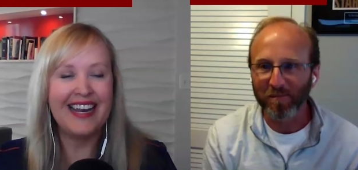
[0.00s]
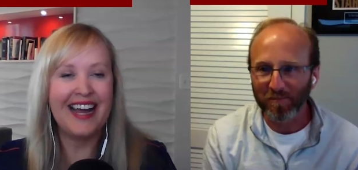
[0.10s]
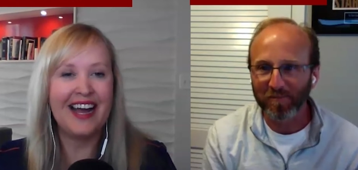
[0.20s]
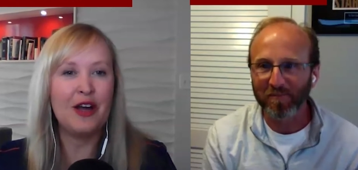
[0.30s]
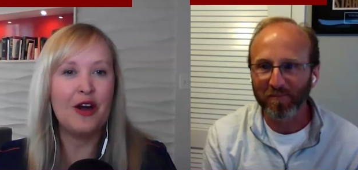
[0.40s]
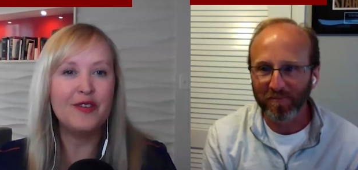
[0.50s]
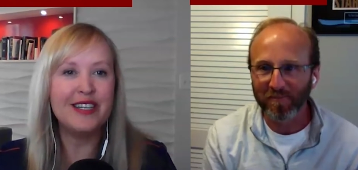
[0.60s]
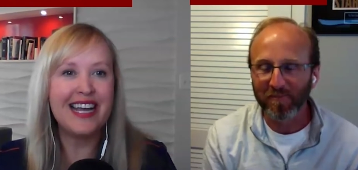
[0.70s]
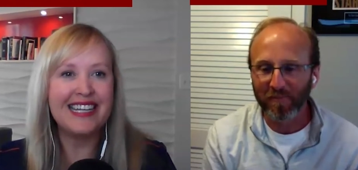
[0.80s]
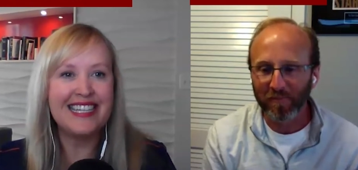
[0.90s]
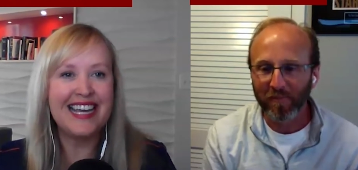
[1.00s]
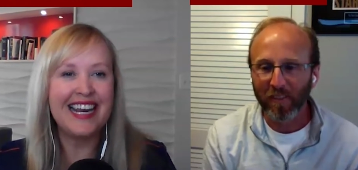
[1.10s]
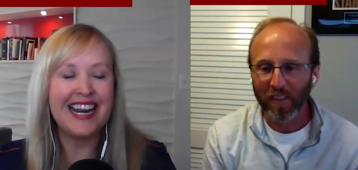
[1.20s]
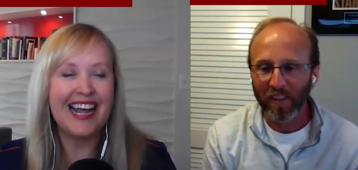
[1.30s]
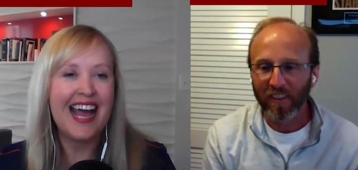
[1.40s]
Speaker 1: in uh, COVID
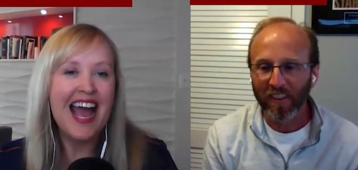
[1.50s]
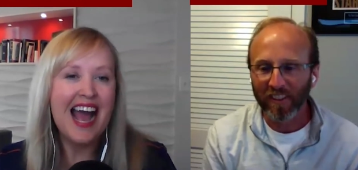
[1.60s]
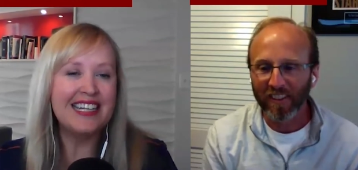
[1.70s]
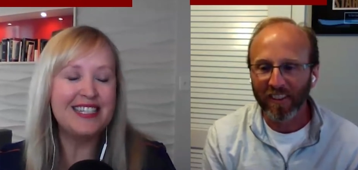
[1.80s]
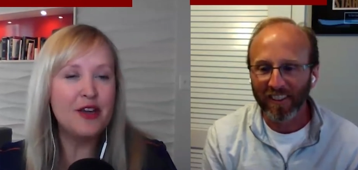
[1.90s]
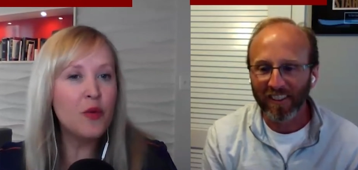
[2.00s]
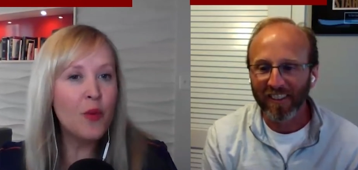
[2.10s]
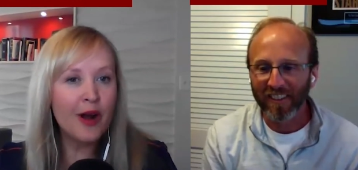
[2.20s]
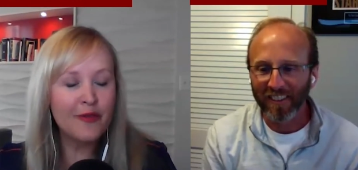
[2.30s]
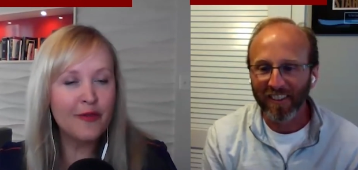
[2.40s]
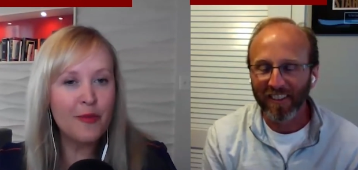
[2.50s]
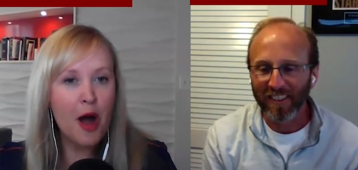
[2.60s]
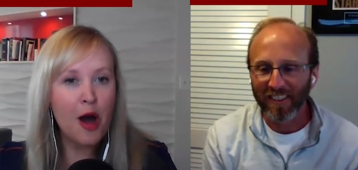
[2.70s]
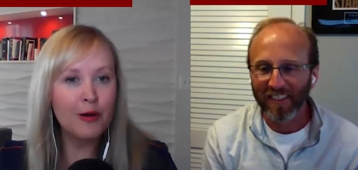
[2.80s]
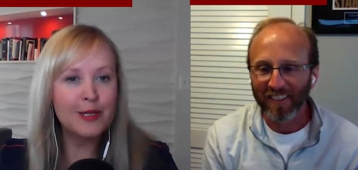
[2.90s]
nineteen. And I, I see you're working
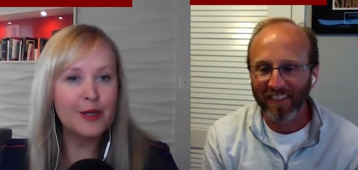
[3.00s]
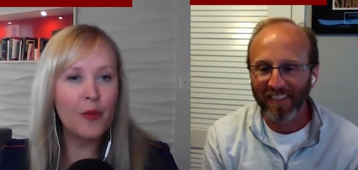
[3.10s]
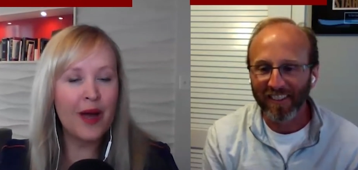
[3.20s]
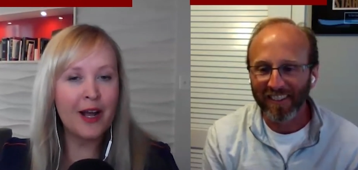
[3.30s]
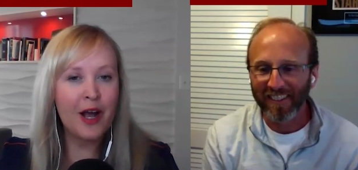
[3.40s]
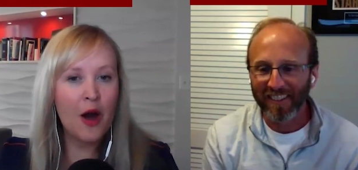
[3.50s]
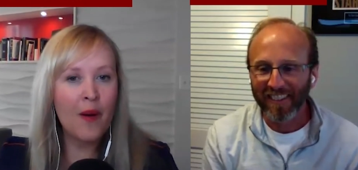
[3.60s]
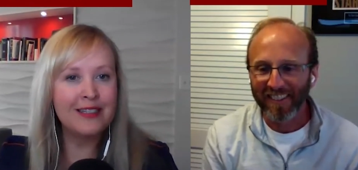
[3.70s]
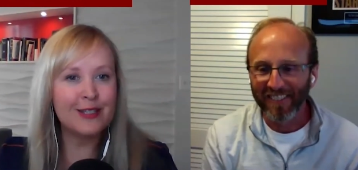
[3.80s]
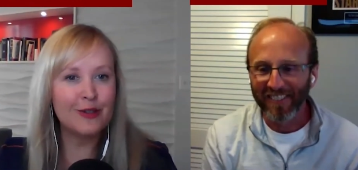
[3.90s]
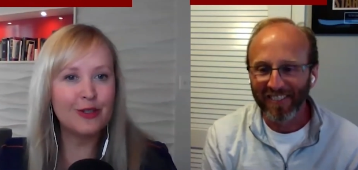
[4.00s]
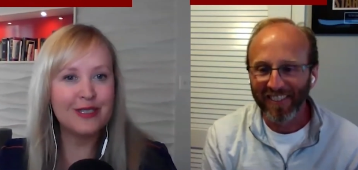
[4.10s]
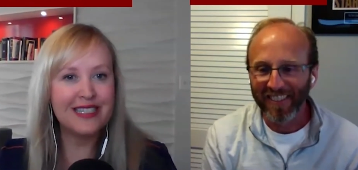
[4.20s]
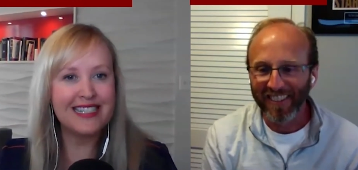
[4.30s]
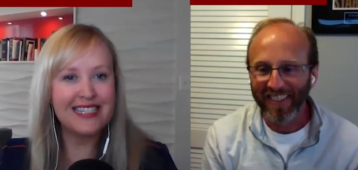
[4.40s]
from home, so way to go on
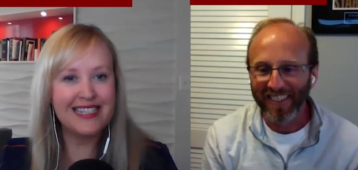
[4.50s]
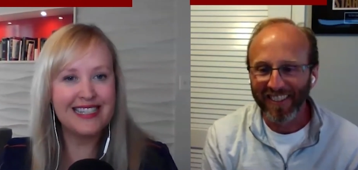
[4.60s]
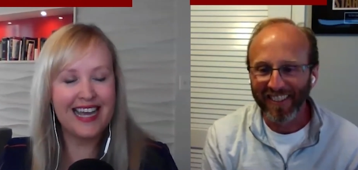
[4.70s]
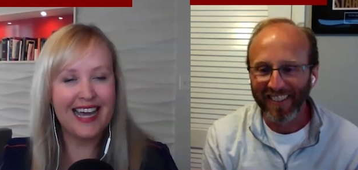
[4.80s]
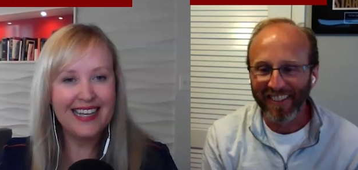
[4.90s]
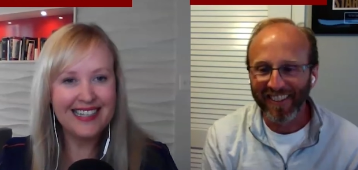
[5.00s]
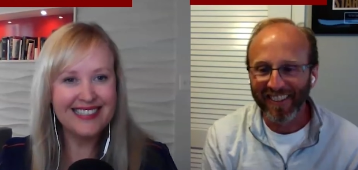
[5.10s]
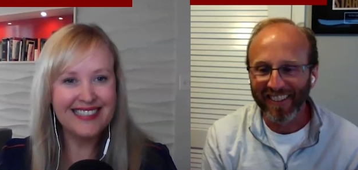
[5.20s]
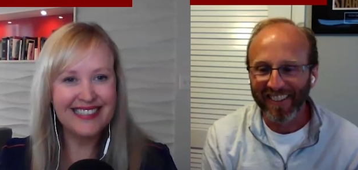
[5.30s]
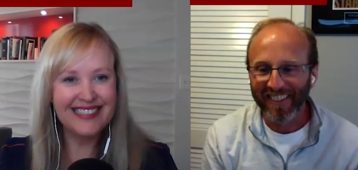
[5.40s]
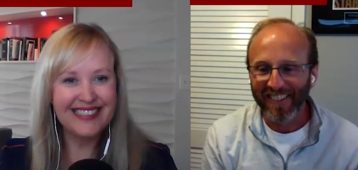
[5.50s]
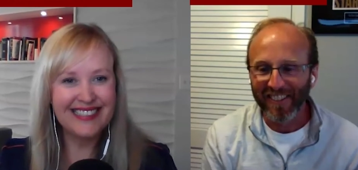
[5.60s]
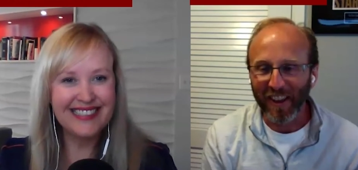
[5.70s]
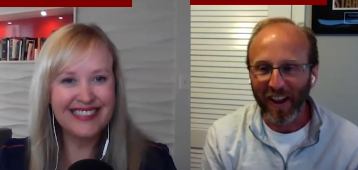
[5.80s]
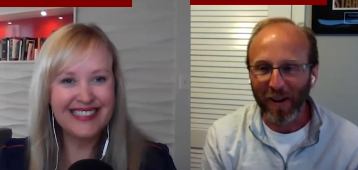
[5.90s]
social distancing.
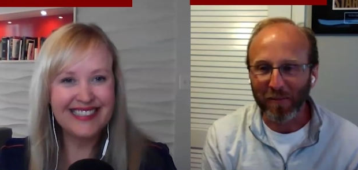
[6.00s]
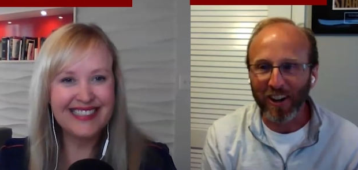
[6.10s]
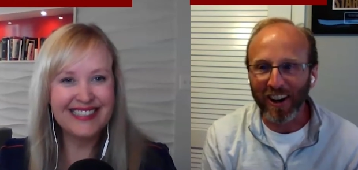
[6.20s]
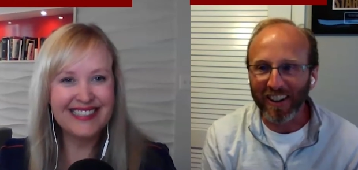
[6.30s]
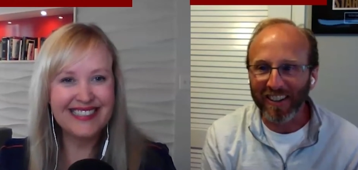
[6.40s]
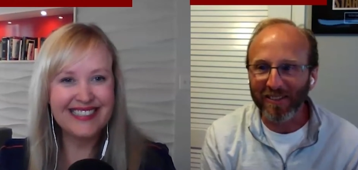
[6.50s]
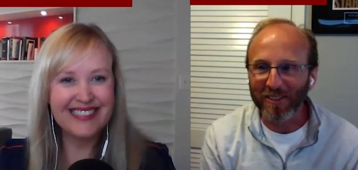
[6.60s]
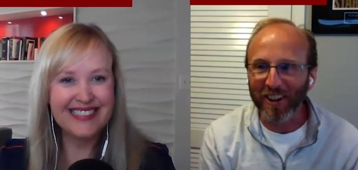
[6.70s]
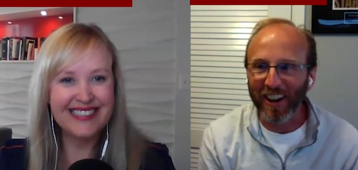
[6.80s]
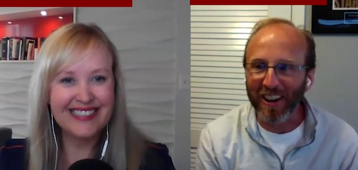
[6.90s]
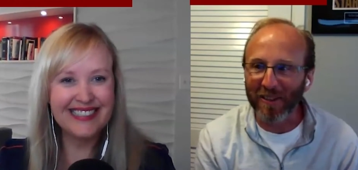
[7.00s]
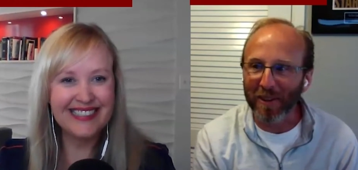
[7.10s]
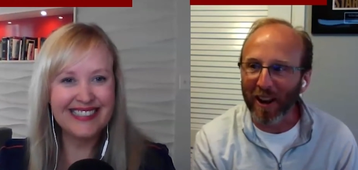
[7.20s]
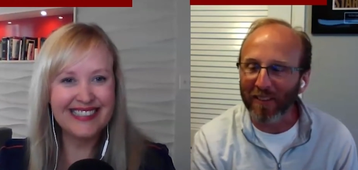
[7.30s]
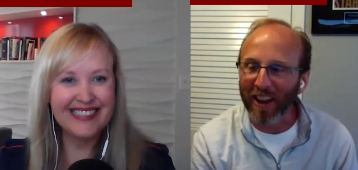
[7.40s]
Speaker 2: Yeah, I'm trying. I'm trying. I
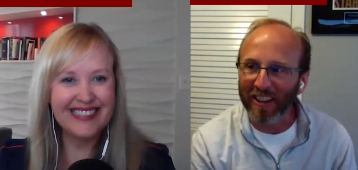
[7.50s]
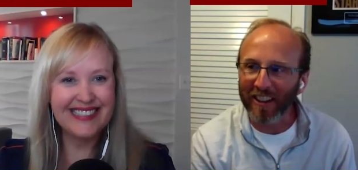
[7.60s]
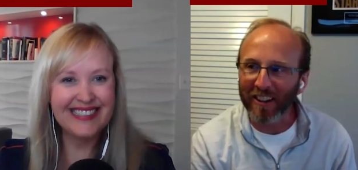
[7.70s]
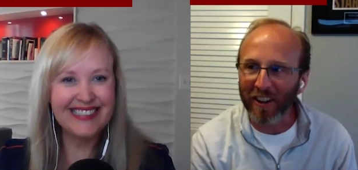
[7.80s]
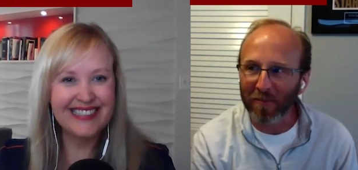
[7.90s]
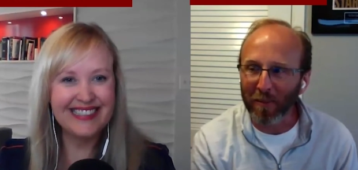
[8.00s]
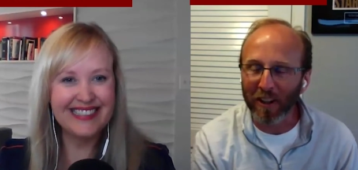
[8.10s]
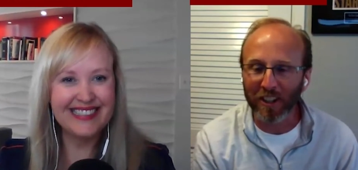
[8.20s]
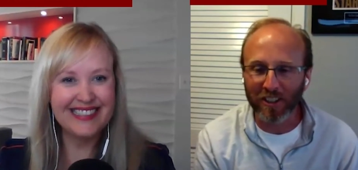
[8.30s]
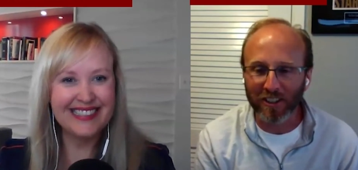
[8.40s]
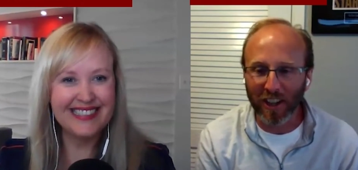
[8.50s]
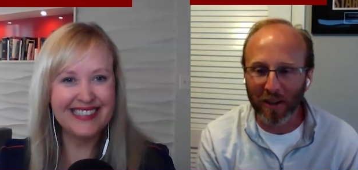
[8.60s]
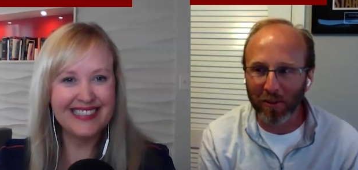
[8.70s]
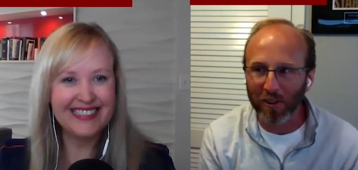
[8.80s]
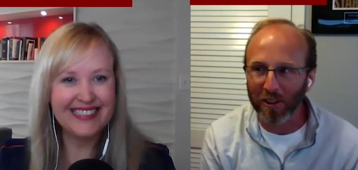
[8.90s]
mean, I've got kicked off my kitchen
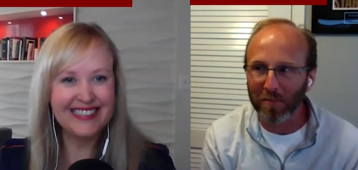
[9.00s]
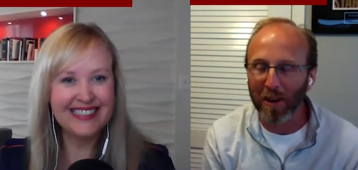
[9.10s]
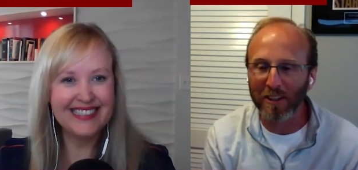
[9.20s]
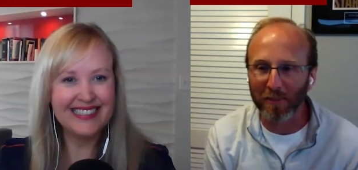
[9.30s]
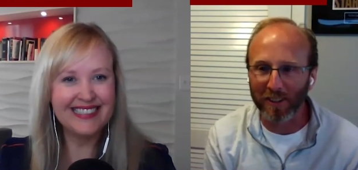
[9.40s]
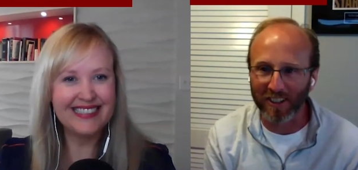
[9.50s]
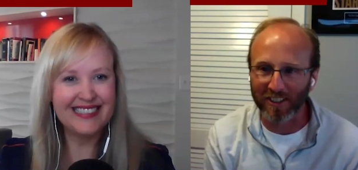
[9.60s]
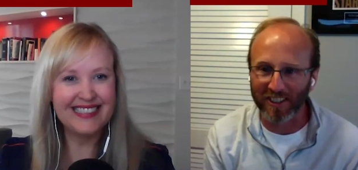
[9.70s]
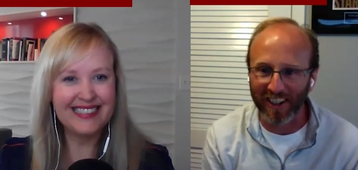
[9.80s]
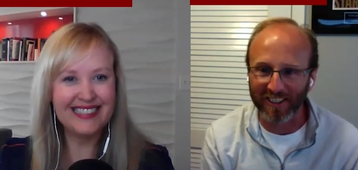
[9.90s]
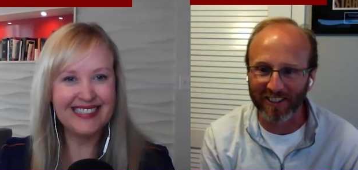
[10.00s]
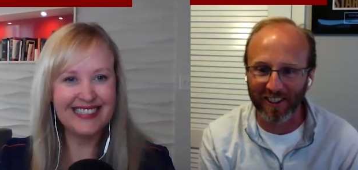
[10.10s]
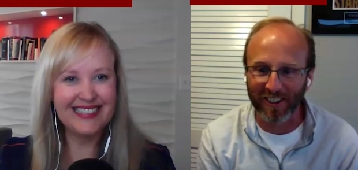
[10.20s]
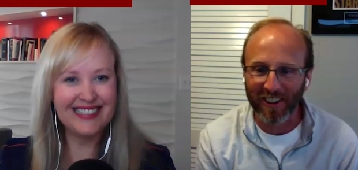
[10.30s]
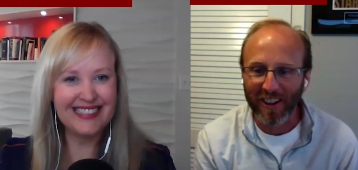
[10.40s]
table to the basement yesterday.
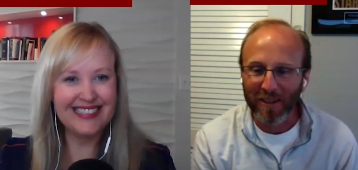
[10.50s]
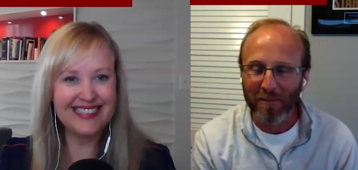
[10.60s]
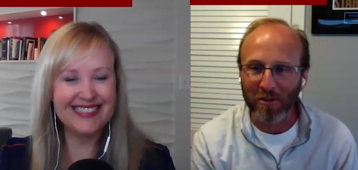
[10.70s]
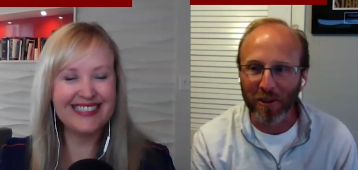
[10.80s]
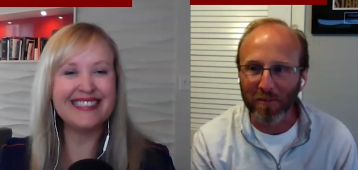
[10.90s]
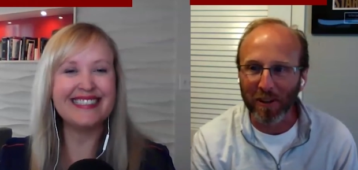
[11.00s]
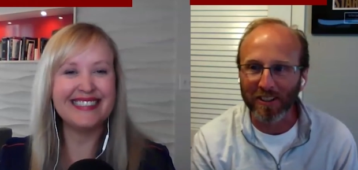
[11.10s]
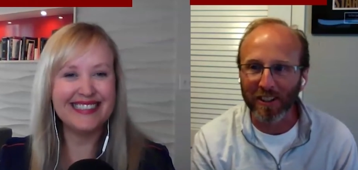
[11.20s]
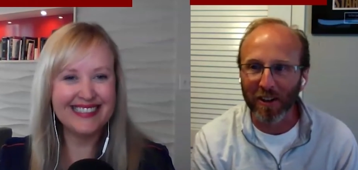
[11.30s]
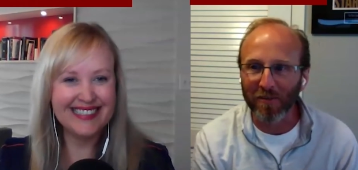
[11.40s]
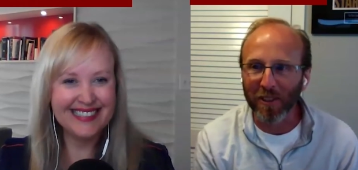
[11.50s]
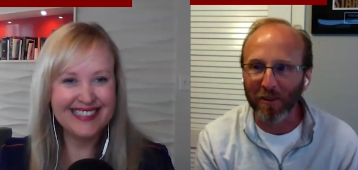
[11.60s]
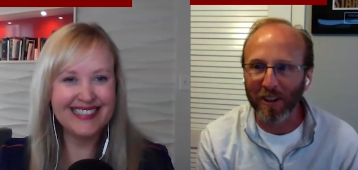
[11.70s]
So between myself and